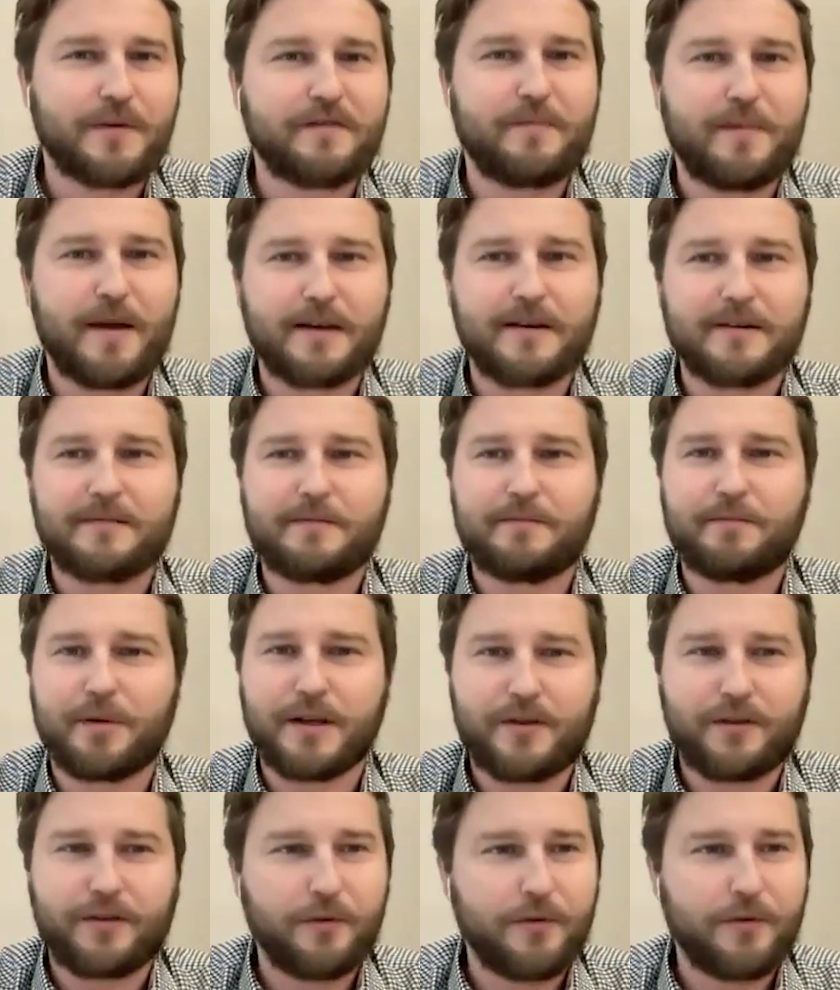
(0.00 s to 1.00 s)
We've been
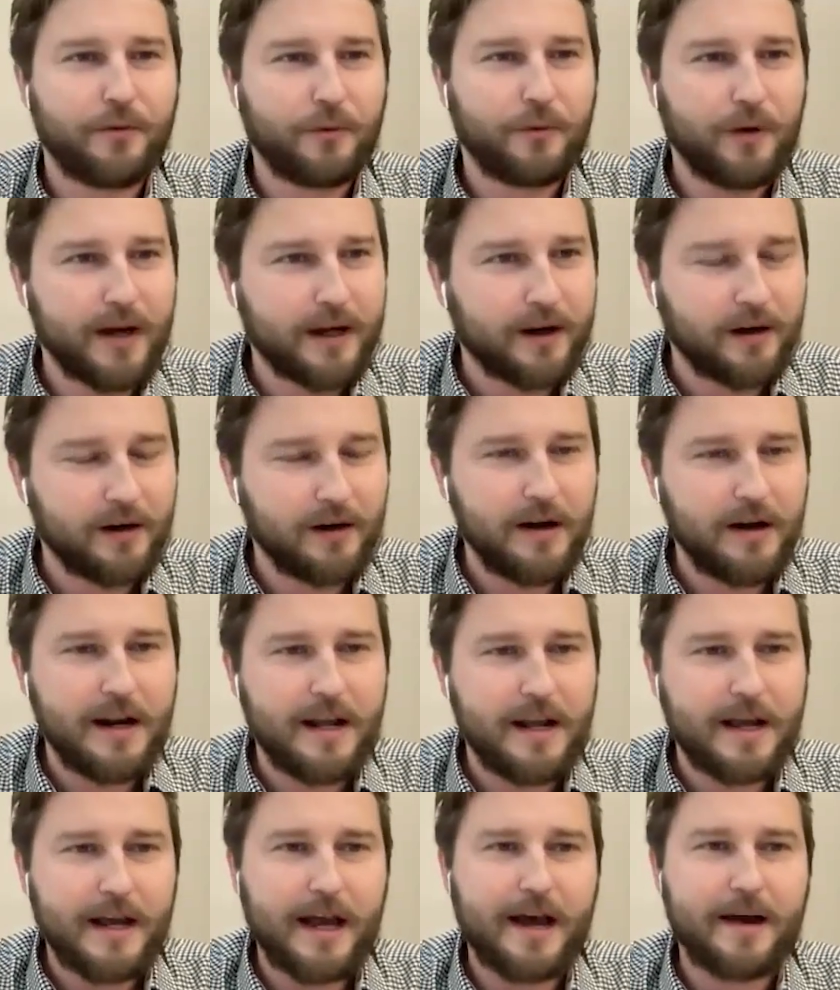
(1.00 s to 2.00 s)
put through the ringer,
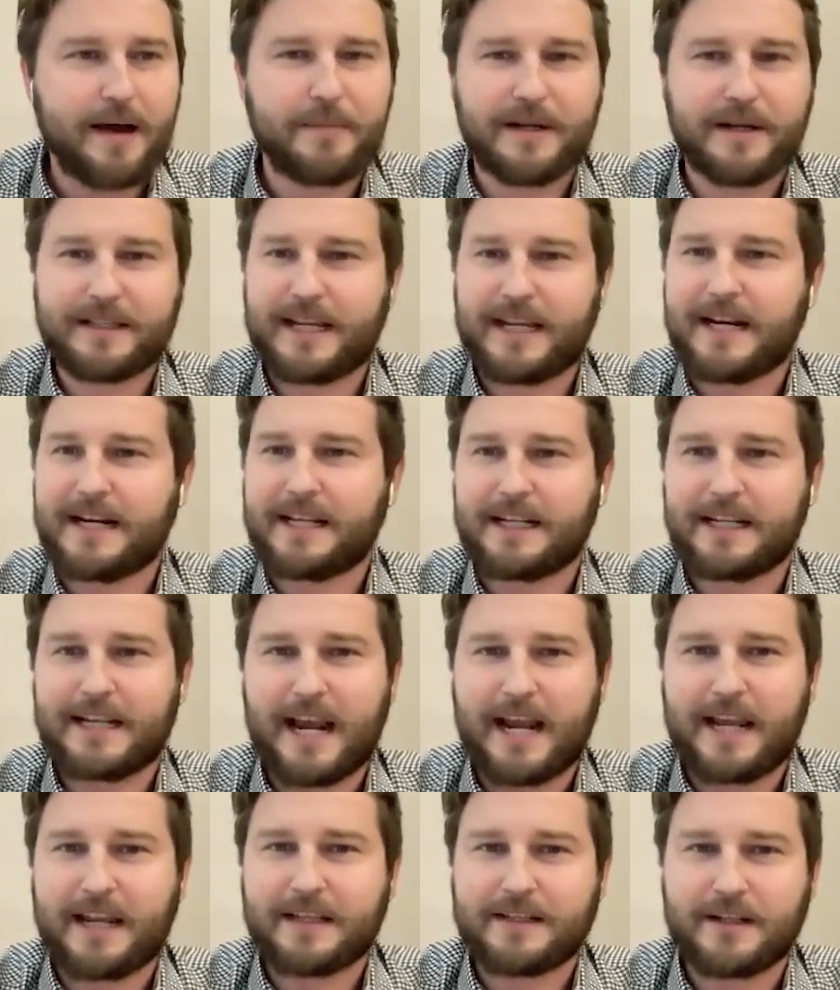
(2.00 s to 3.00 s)
uh, but at the end of the
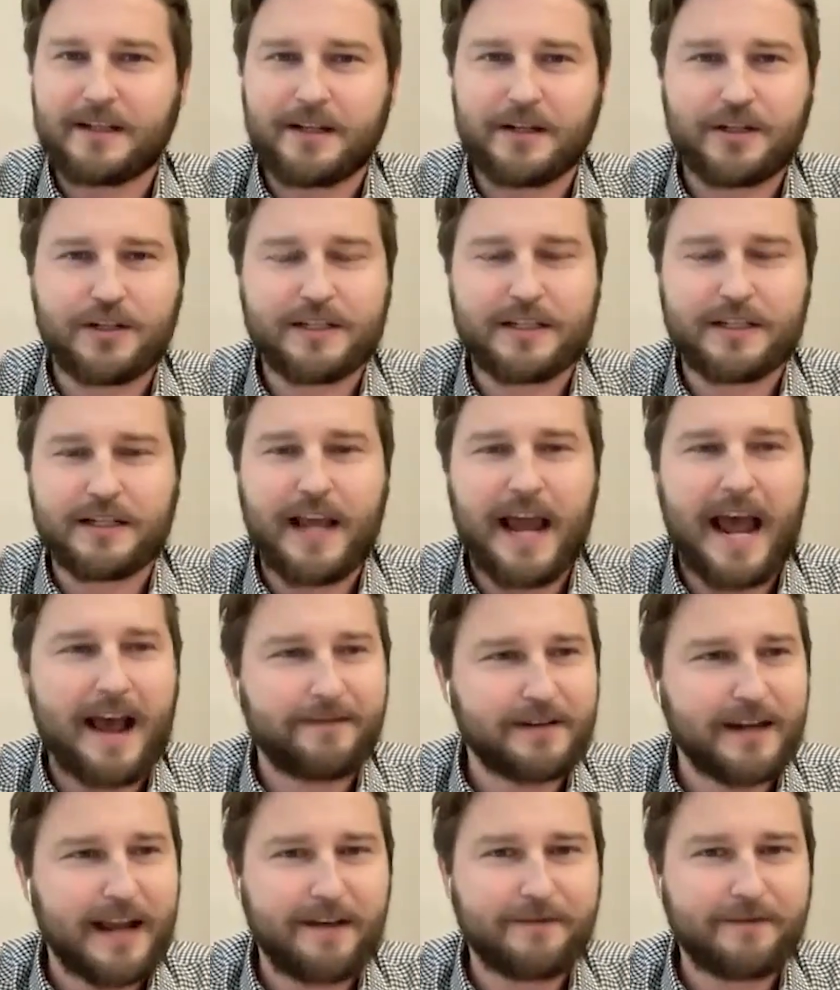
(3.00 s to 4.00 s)
day, is you just you
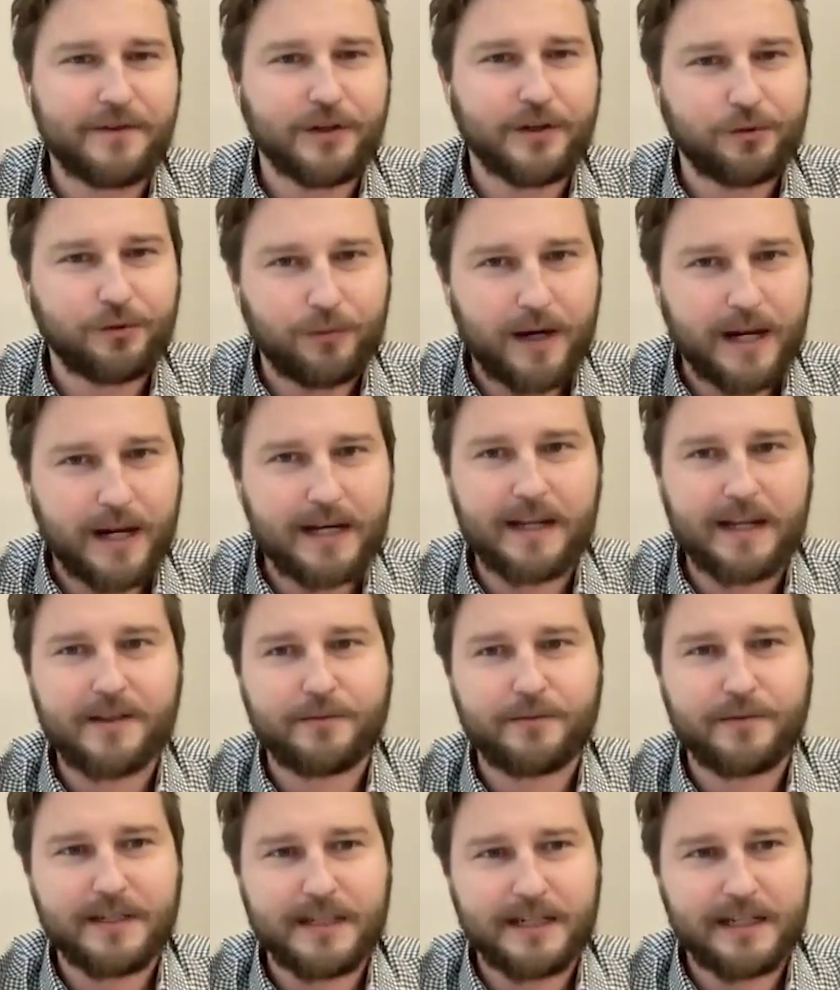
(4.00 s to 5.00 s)
have to have the grit and
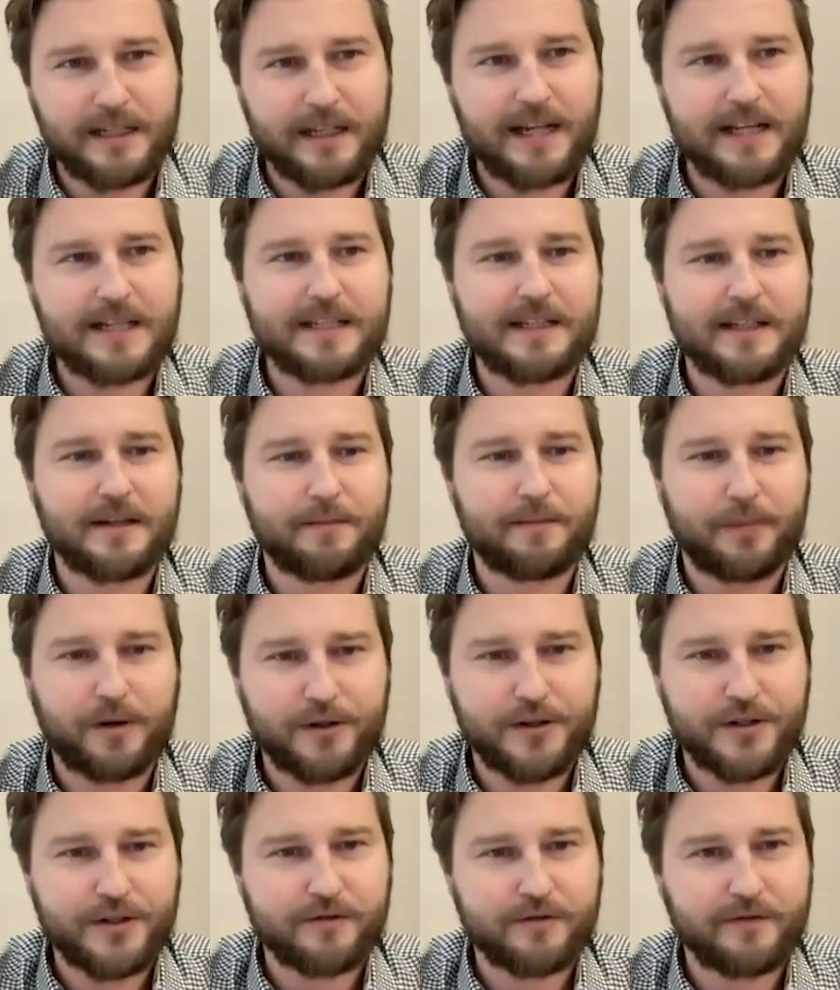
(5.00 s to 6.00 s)
the resilience and the
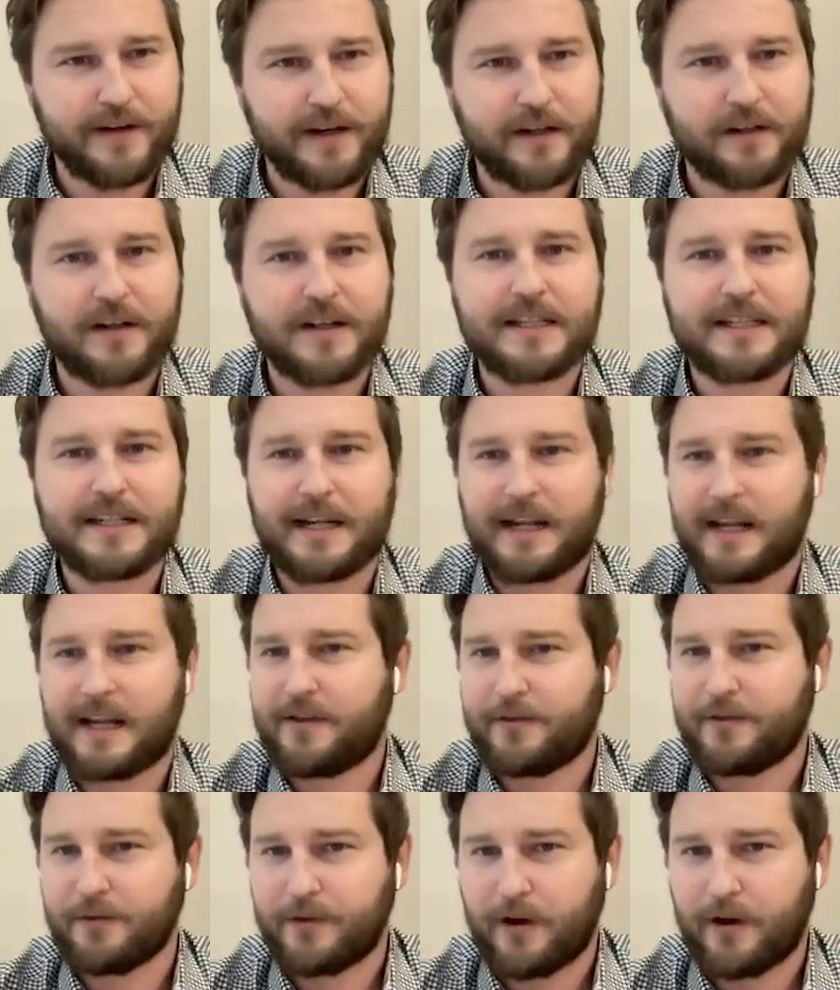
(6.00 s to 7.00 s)
perseverance to
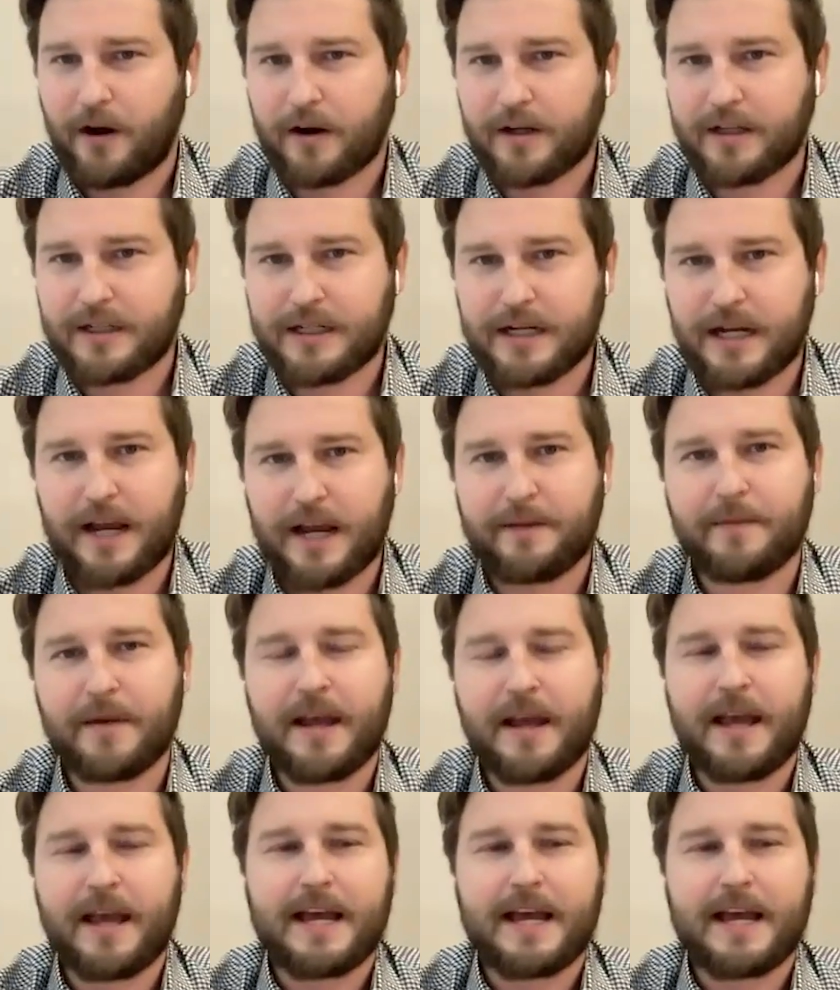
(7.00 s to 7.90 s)
get through the hard time.